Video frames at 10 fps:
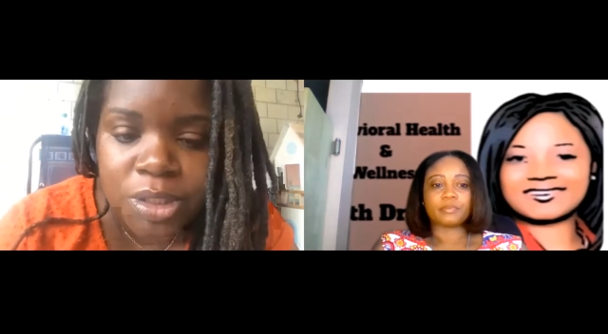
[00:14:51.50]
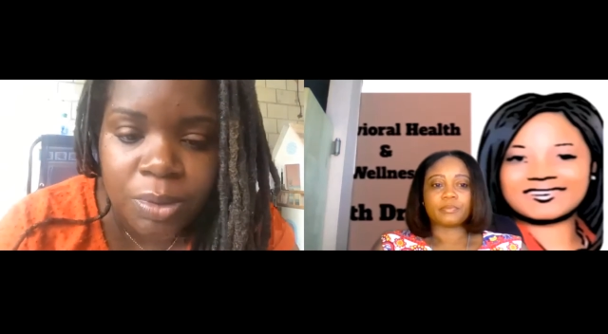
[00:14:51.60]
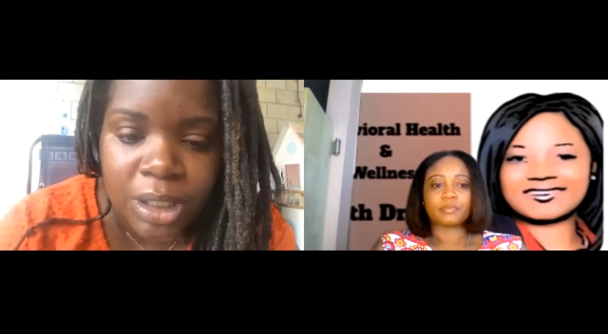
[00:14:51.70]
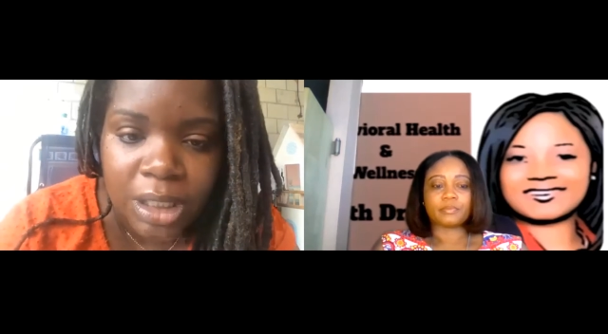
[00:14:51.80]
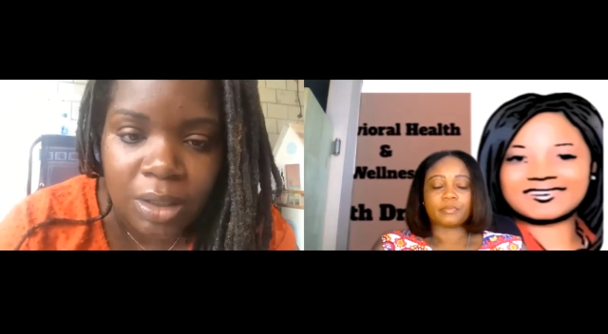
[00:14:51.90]

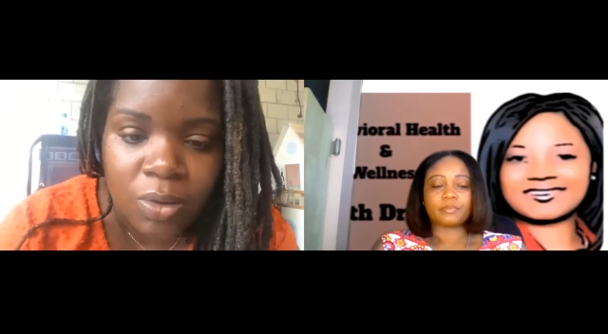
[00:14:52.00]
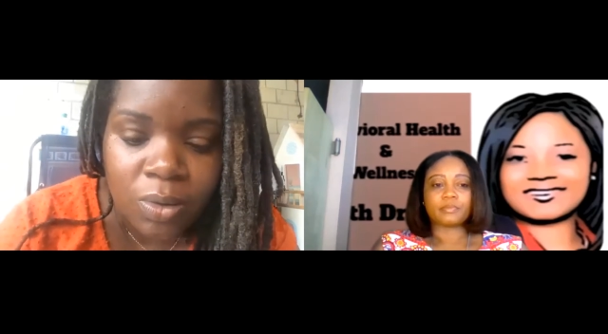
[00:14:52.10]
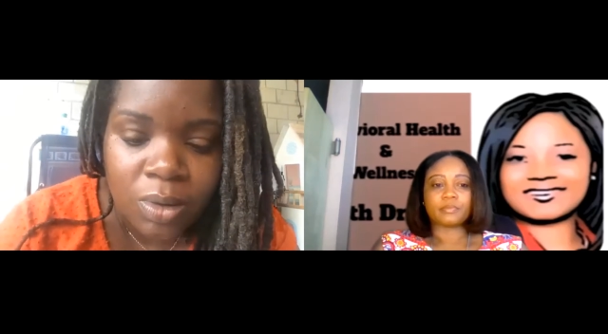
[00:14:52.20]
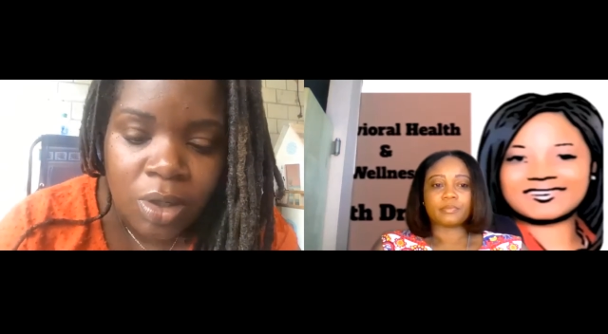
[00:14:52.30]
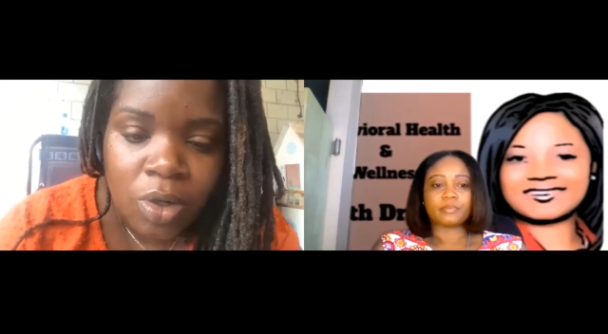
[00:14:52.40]
Speaker 1: we're in
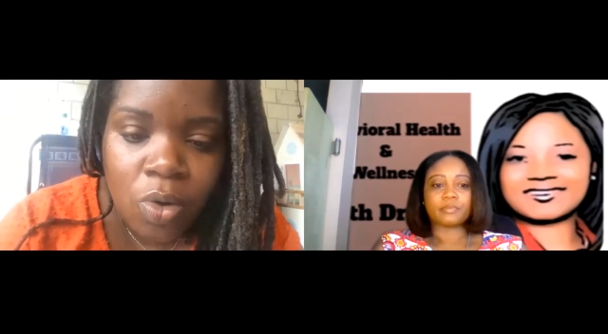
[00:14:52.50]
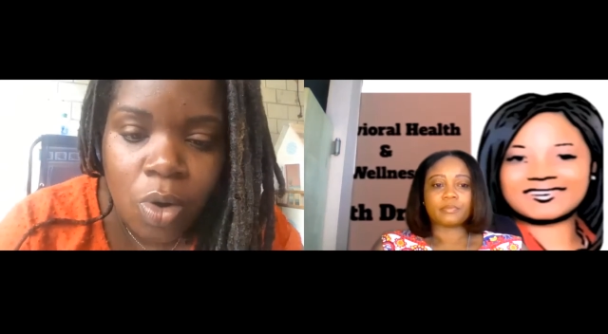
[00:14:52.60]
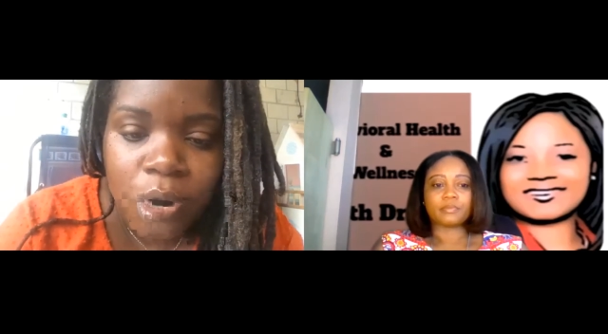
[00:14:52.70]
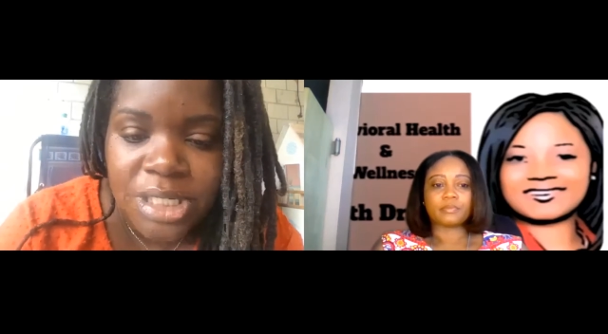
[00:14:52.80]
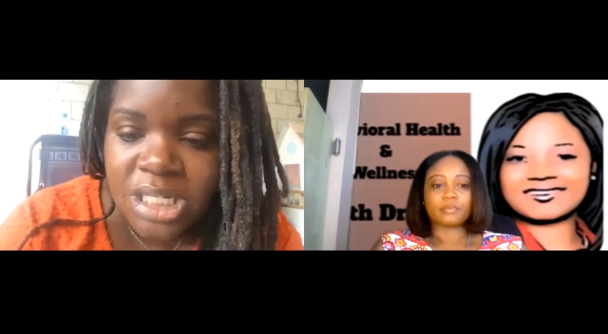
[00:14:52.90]

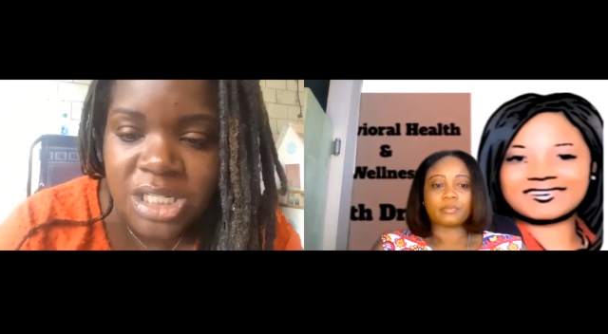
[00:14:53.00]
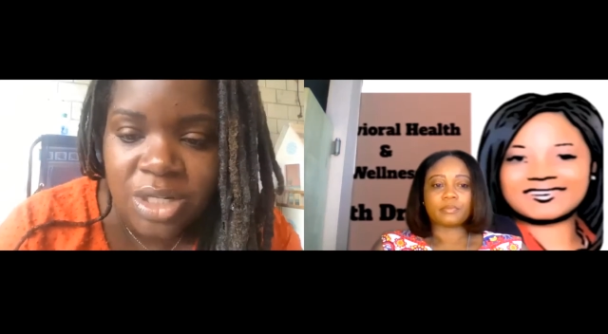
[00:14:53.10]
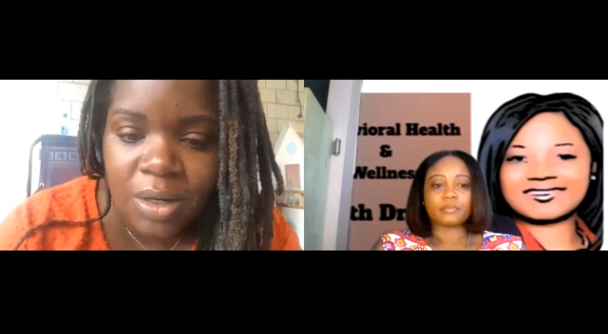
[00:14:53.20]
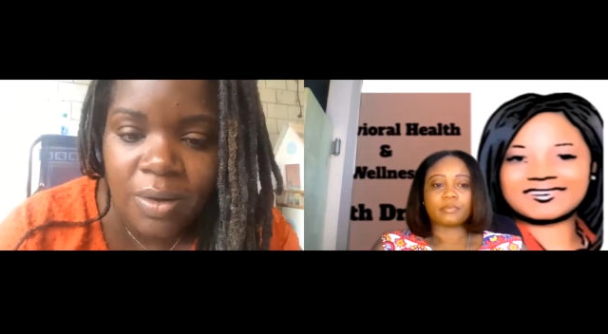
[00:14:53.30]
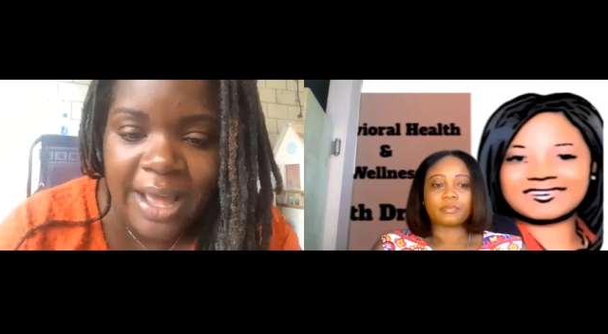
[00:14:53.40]
quarantine, so
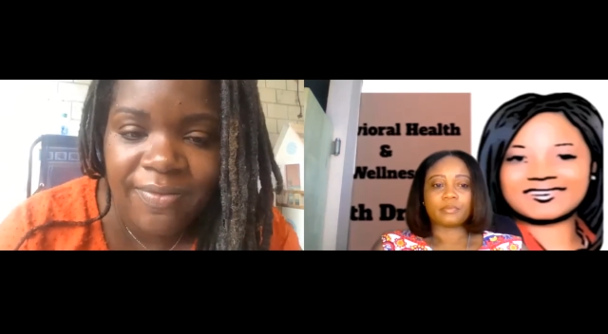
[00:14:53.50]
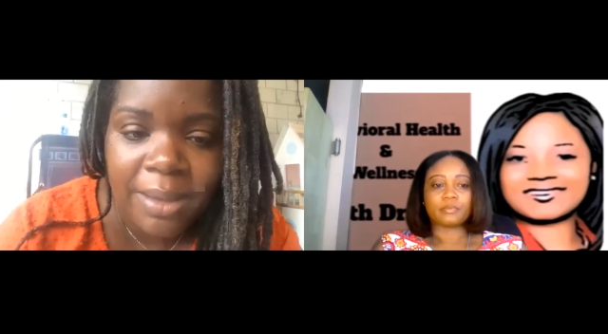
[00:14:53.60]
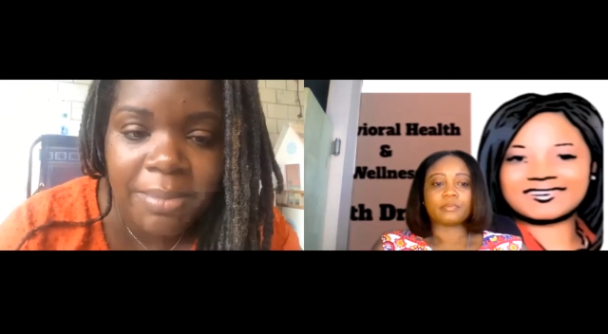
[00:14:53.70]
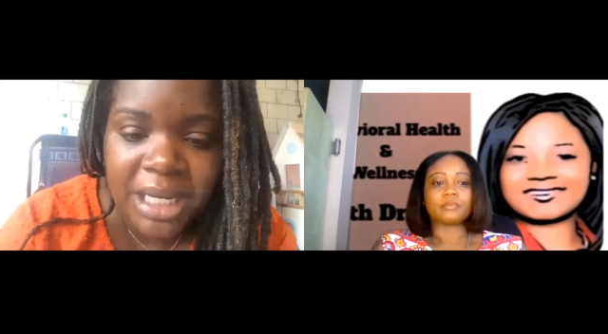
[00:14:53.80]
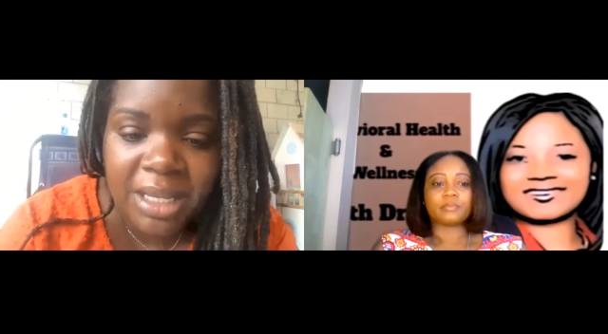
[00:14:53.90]
they don't have that
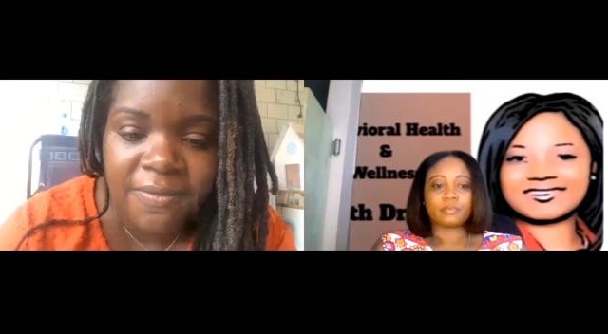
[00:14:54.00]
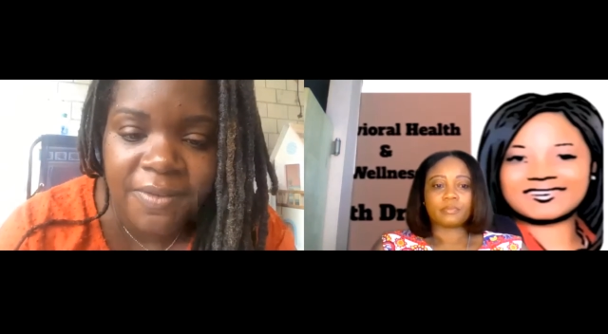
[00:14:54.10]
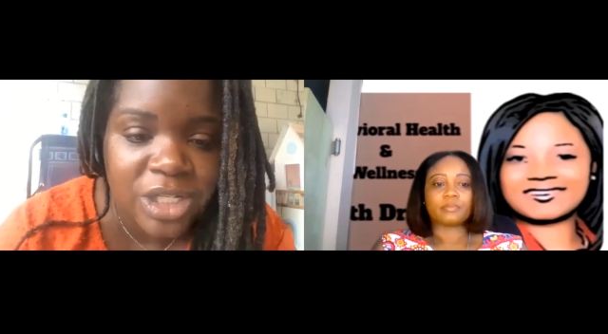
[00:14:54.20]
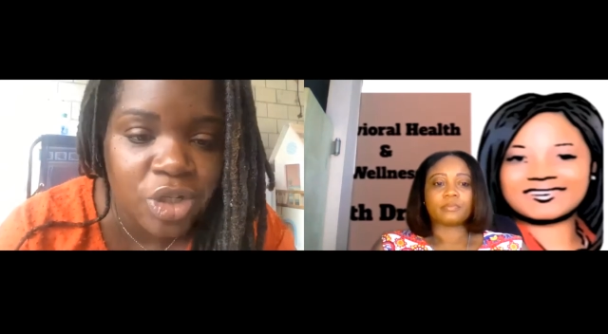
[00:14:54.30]
many events,